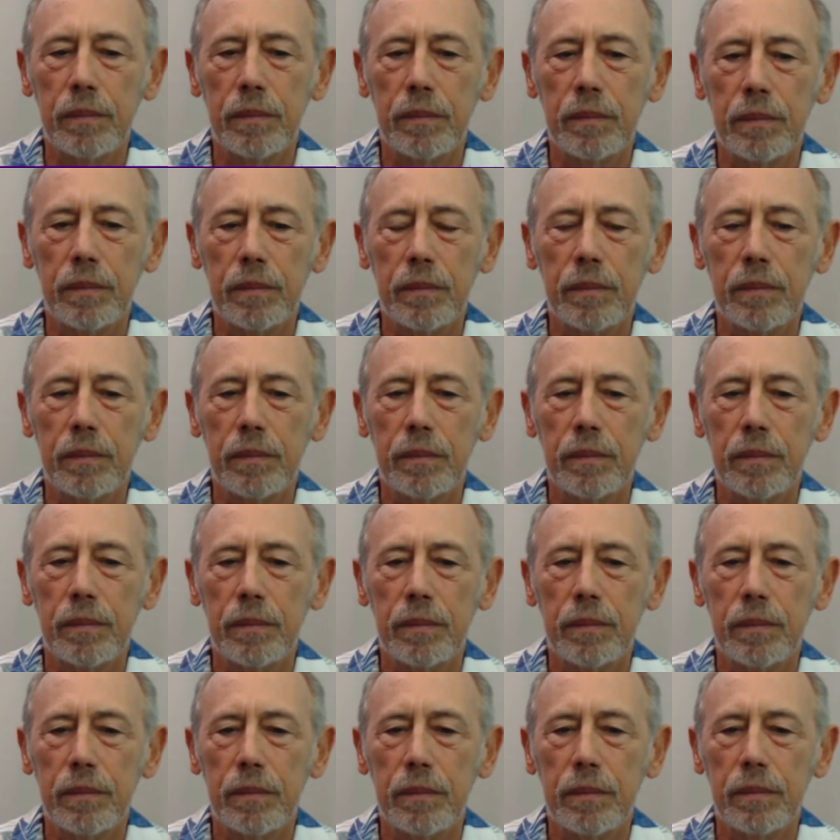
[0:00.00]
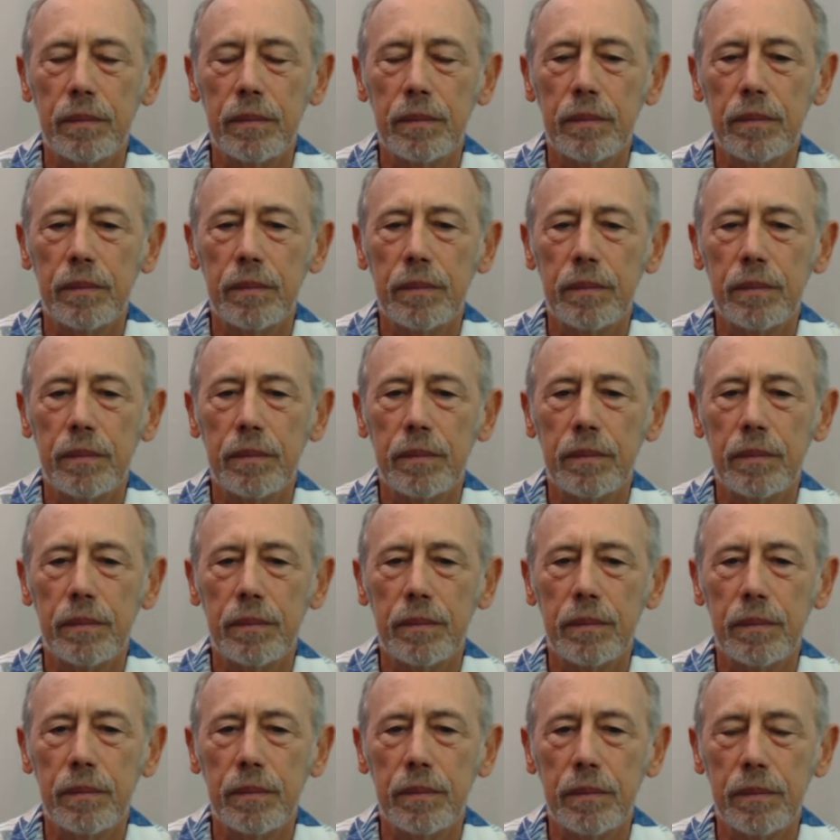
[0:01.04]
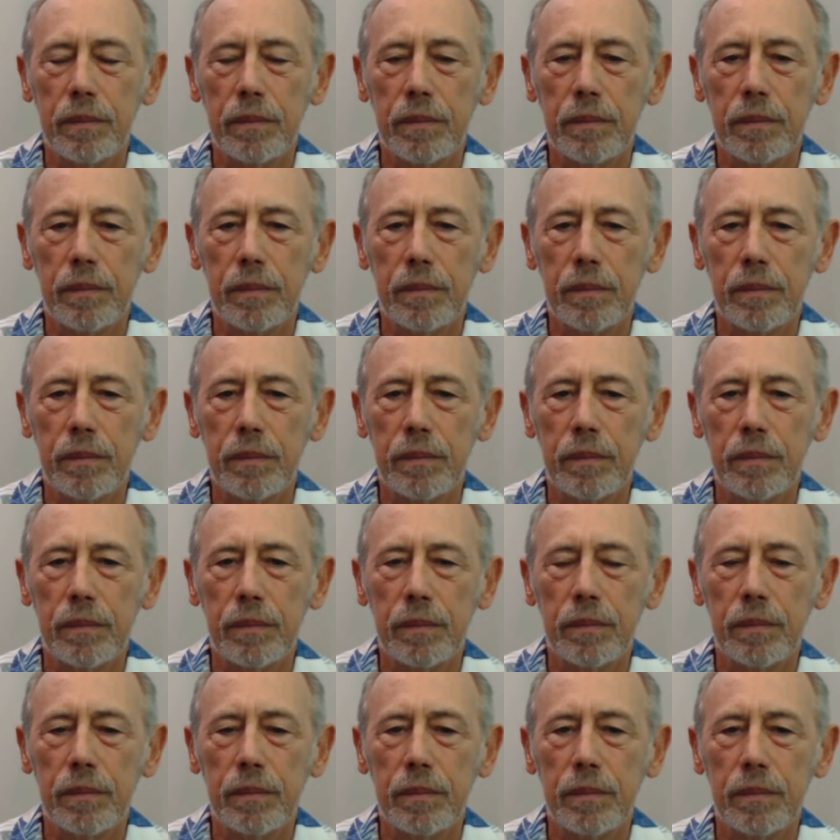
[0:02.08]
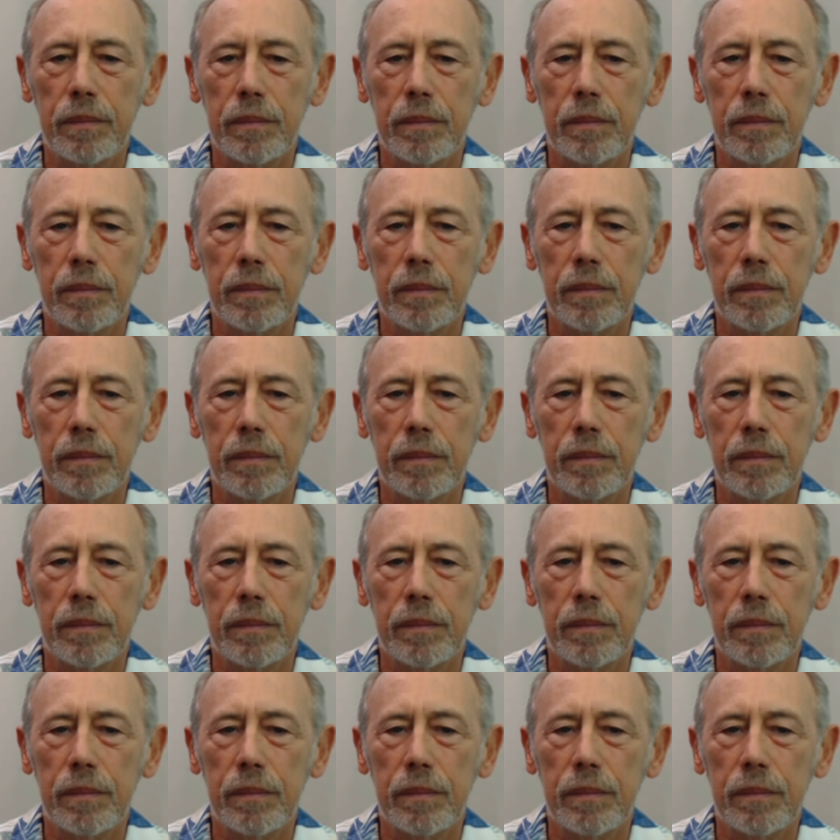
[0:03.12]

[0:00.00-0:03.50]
The person shown says nothing.